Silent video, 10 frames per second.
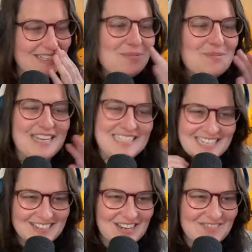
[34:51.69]
but my
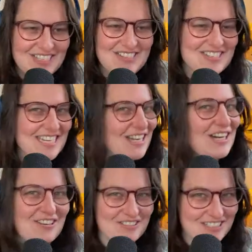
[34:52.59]
desktop is just like
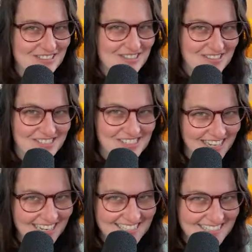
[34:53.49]
covered in
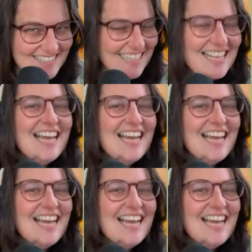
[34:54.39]
screenshots.